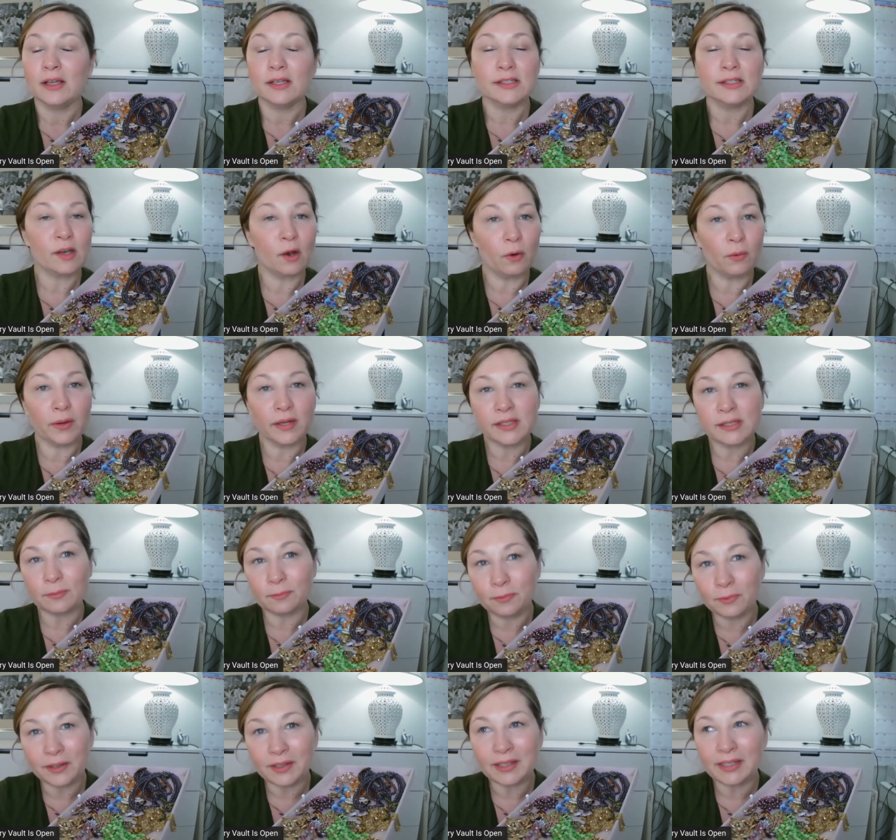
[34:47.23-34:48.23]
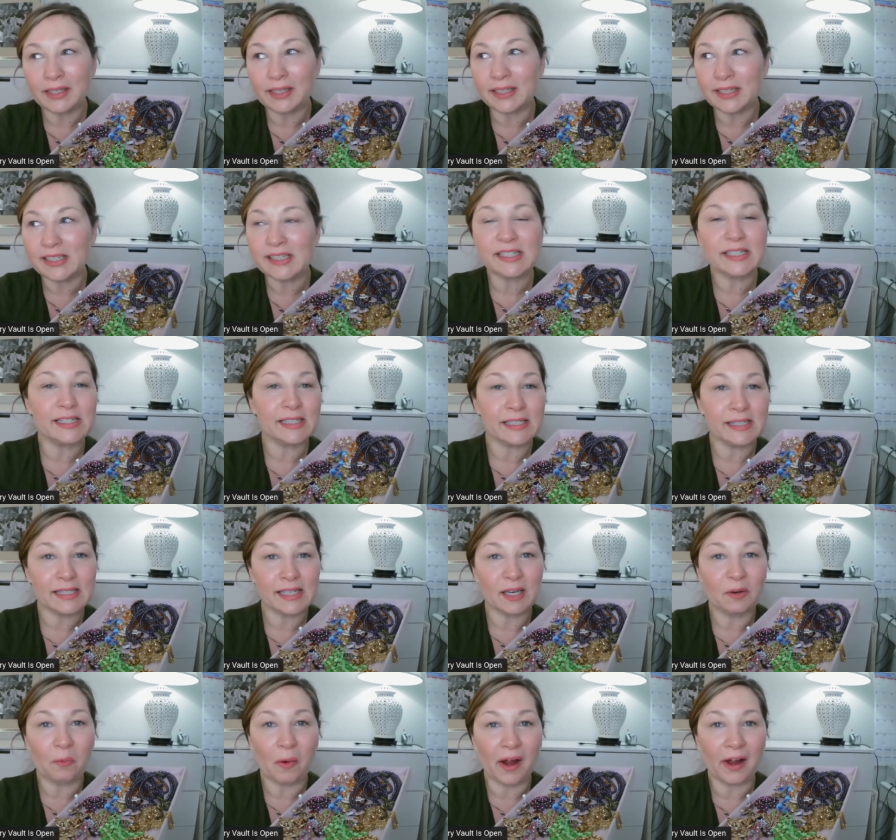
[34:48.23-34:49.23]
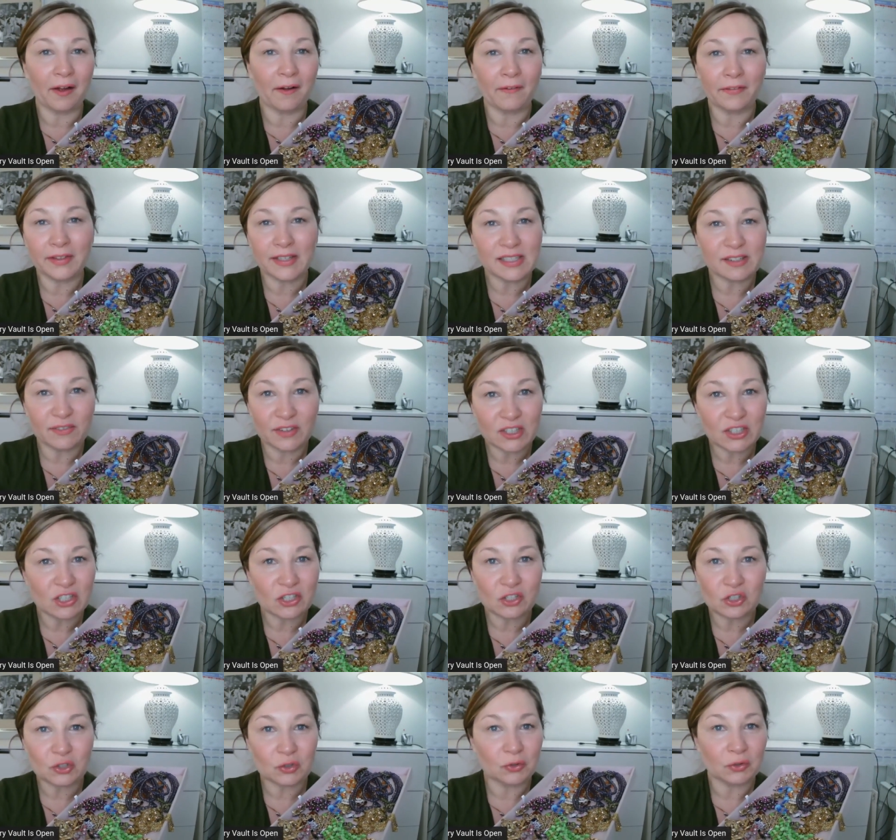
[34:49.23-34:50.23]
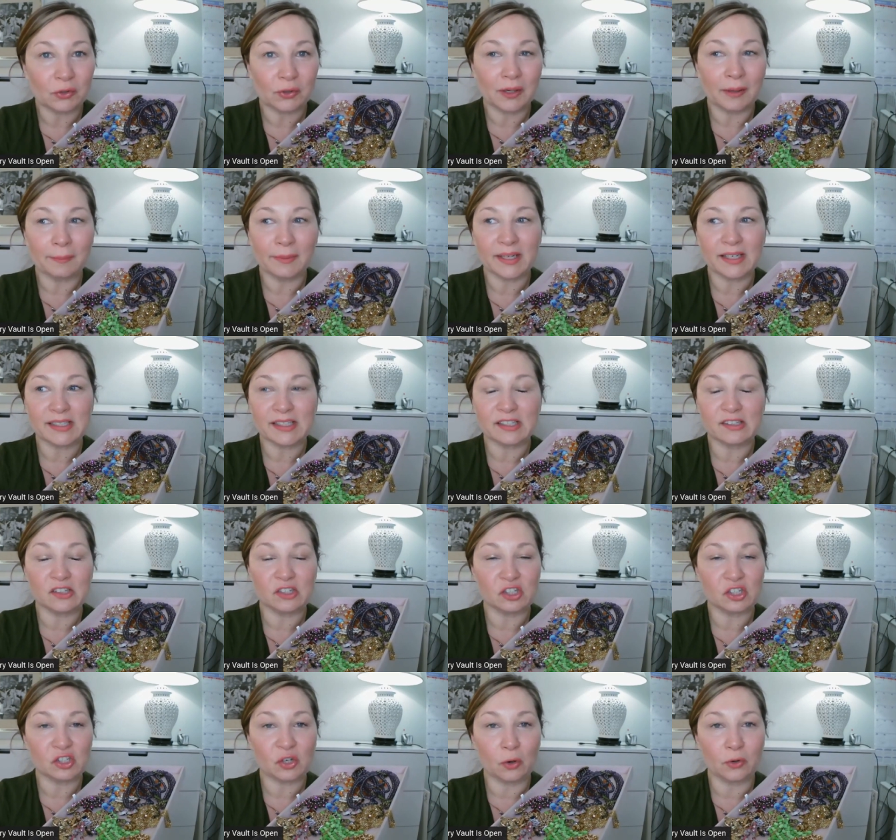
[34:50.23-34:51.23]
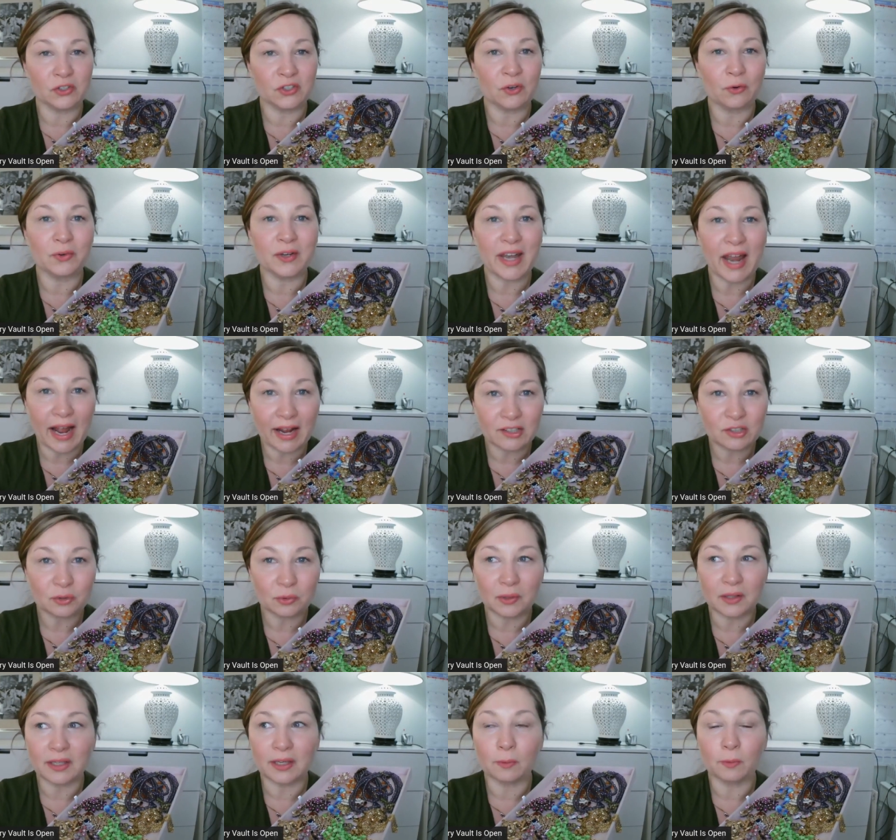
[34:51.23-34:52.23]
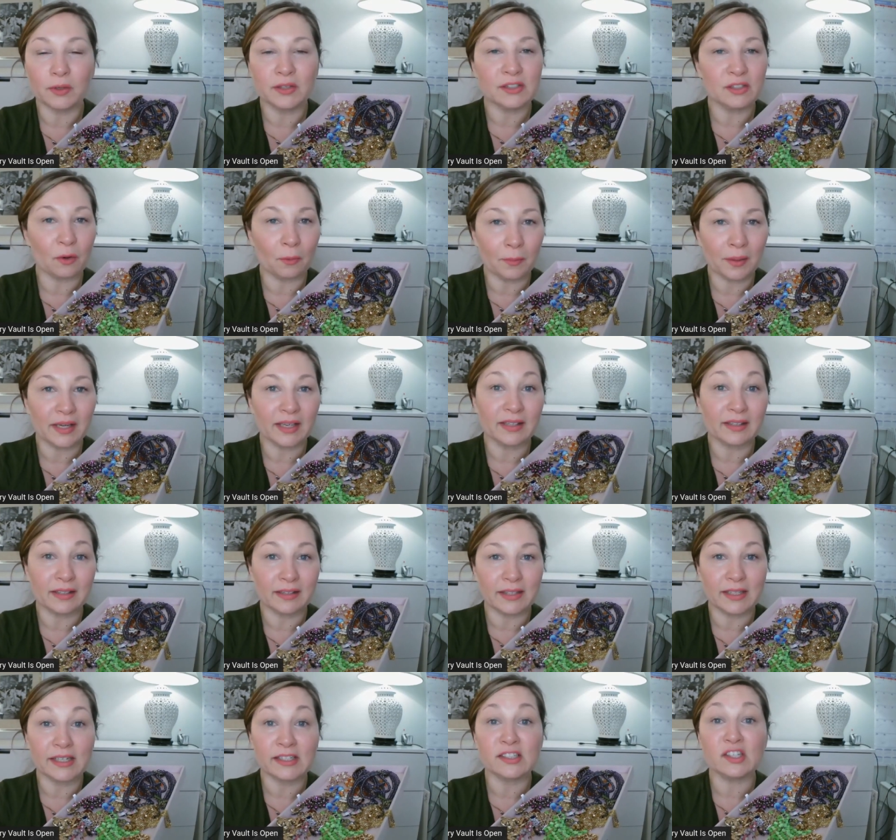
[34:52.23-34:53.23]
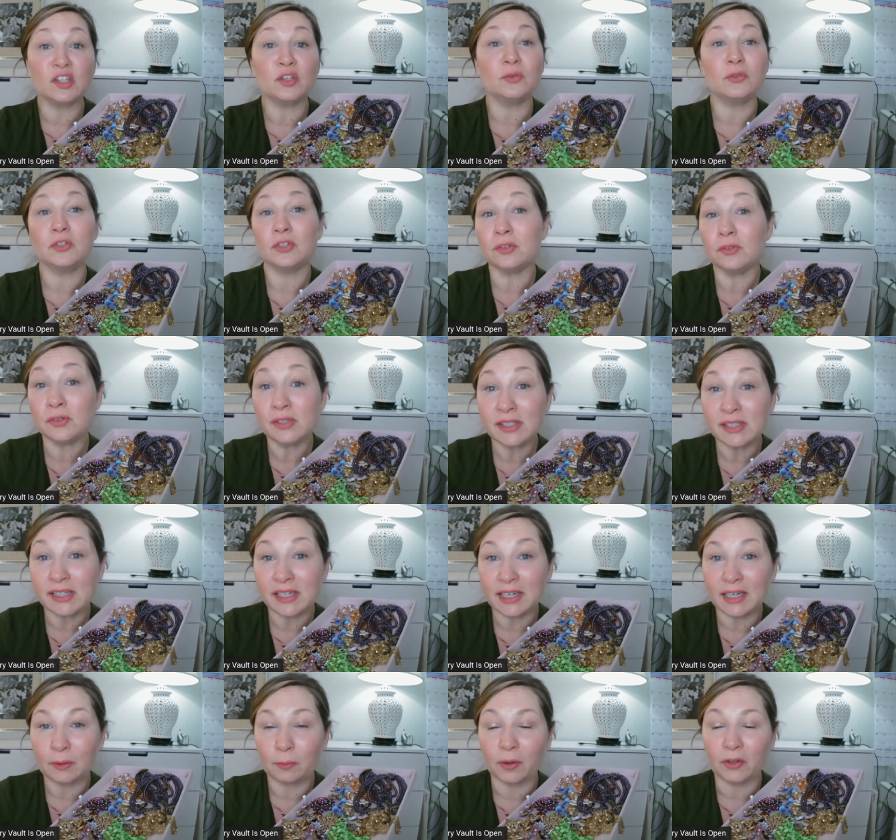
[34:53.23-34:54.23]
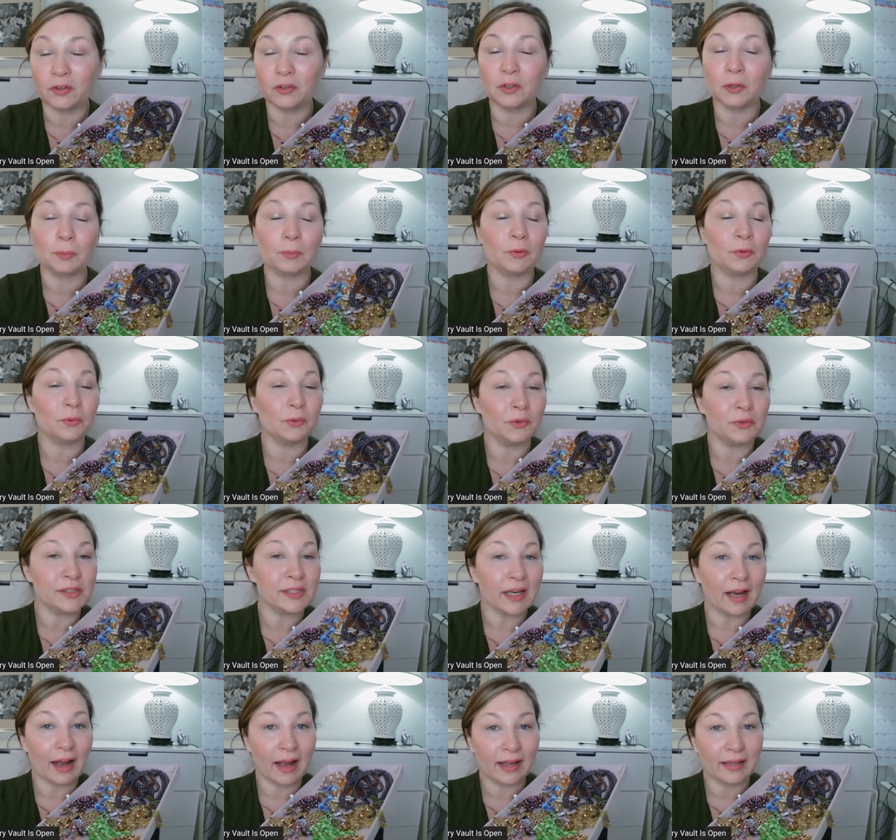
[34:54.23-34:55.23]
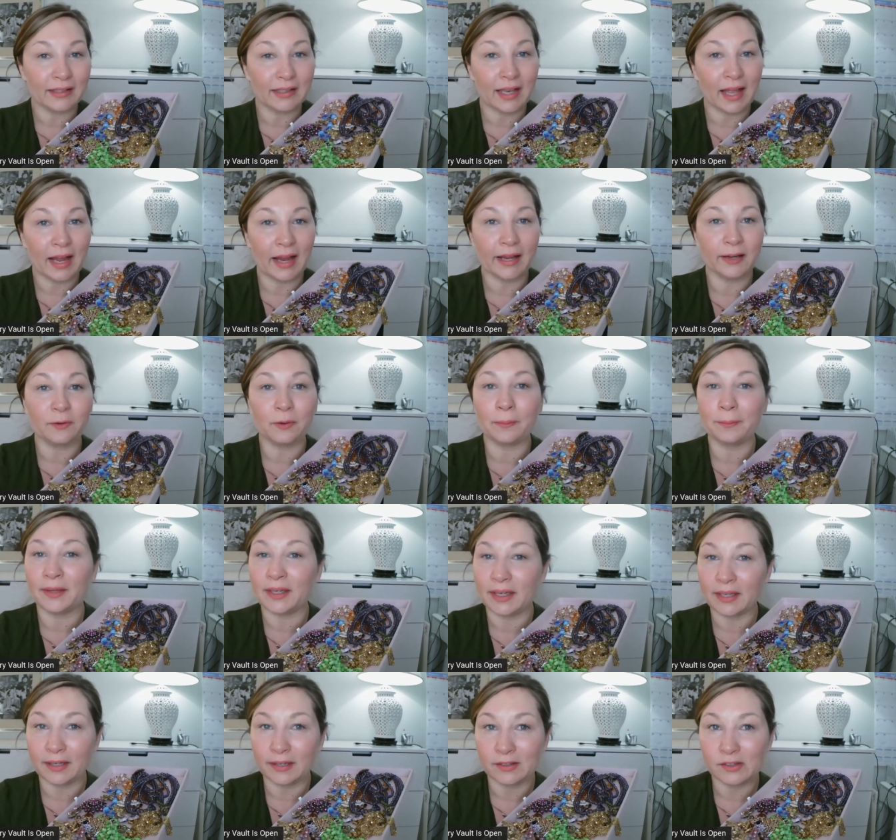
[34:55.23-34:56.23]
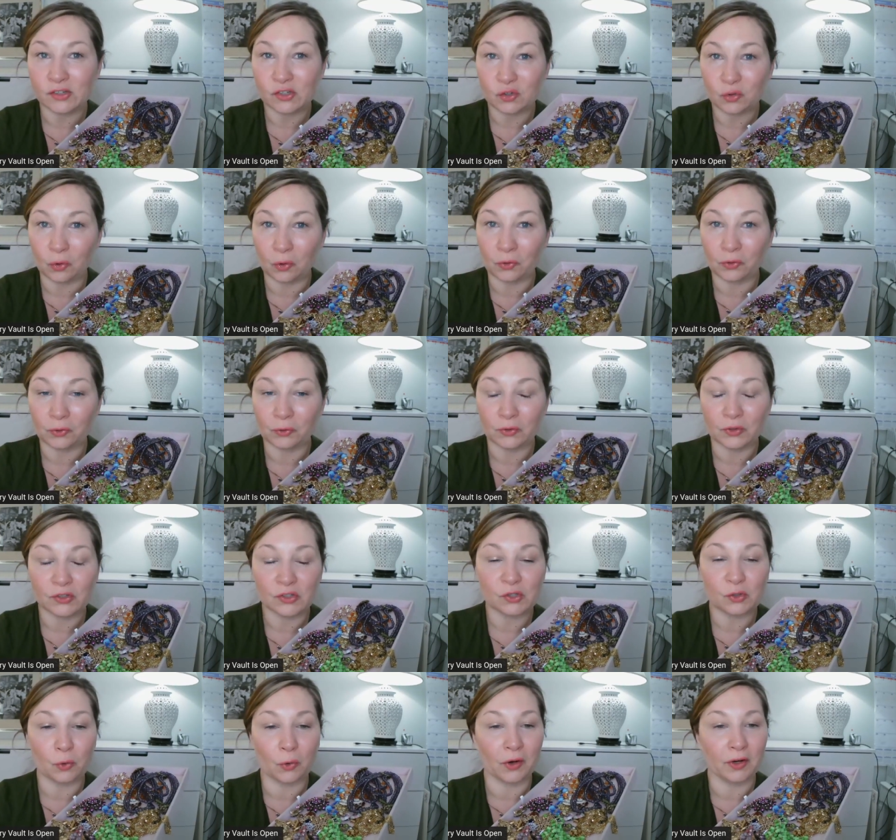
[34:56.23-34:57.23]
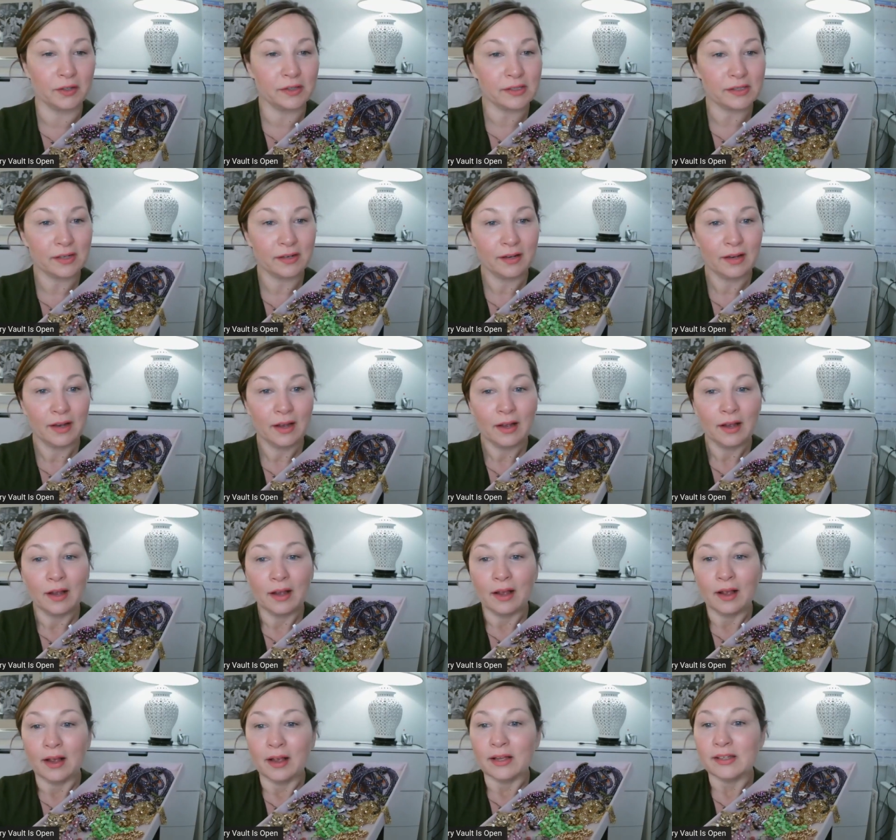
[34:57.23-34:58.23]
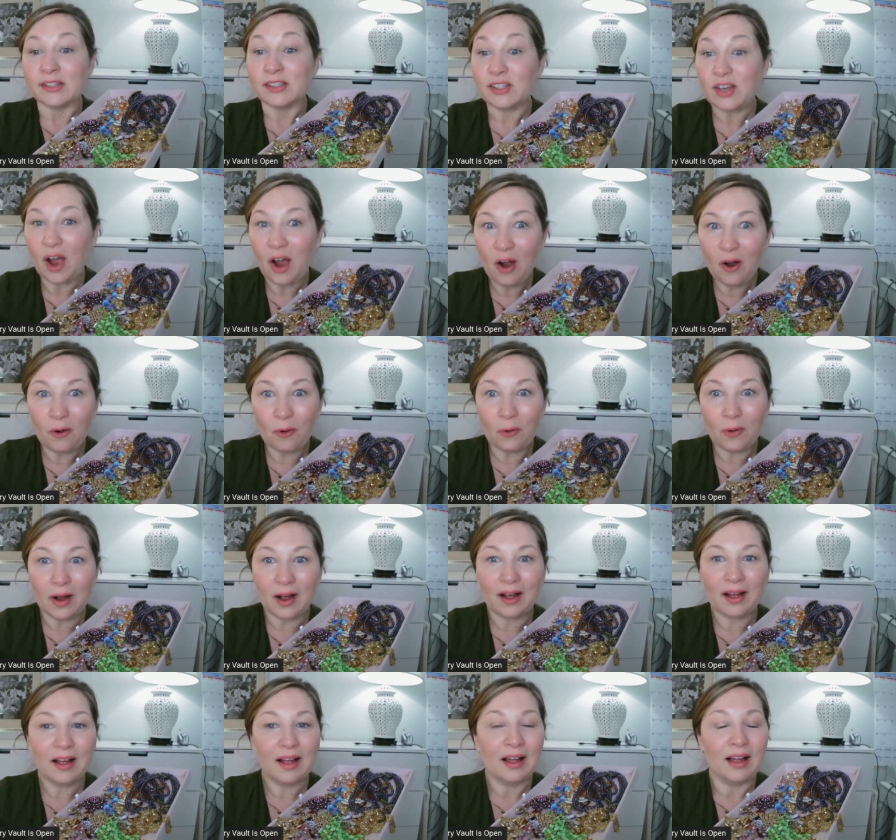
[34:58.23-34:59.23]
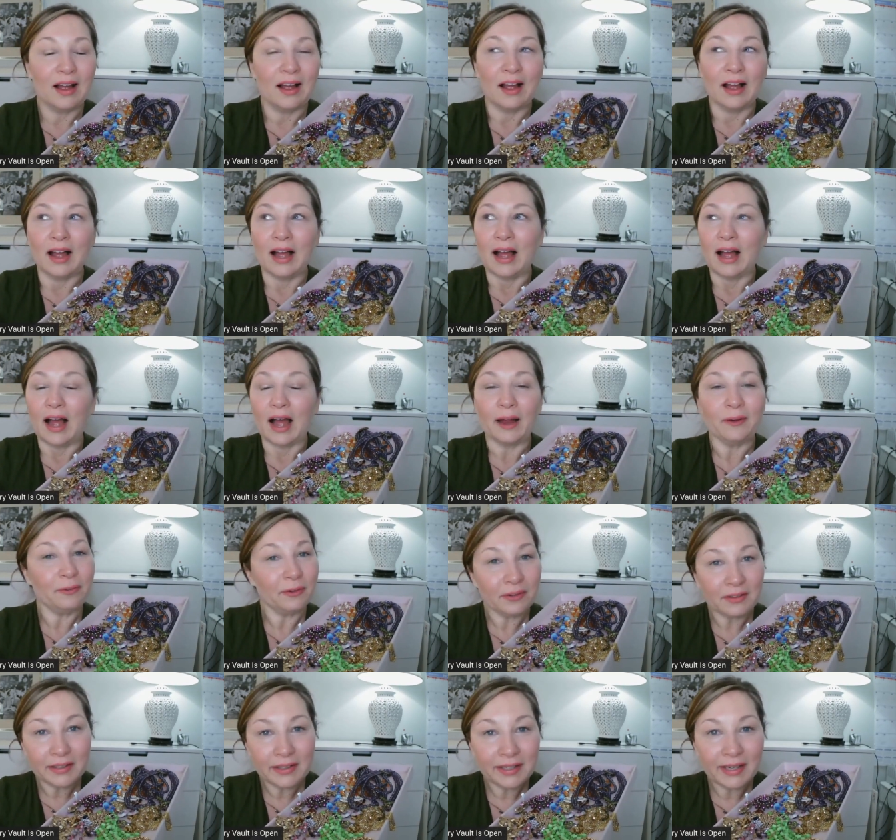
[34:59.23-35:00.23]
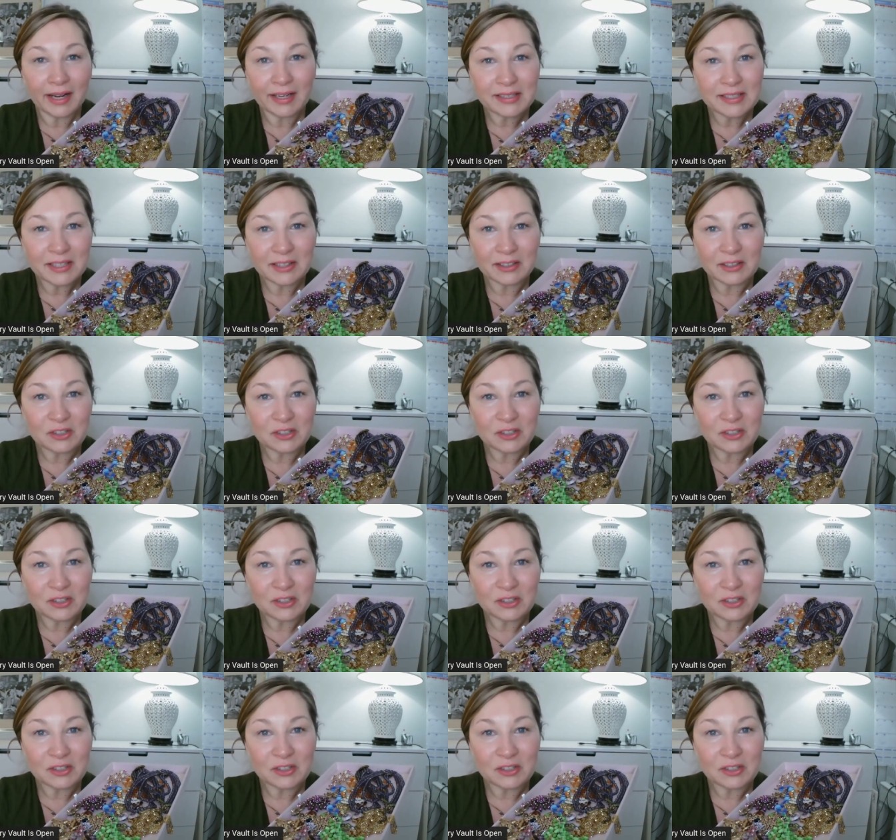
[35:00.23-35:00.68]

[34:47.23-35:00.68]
So it's really easy to see why all these vintage jewelry pieces just go so naturally with so many of the things that you do see, whether you're perusing online or beginning to stroll through the stores. So I really got to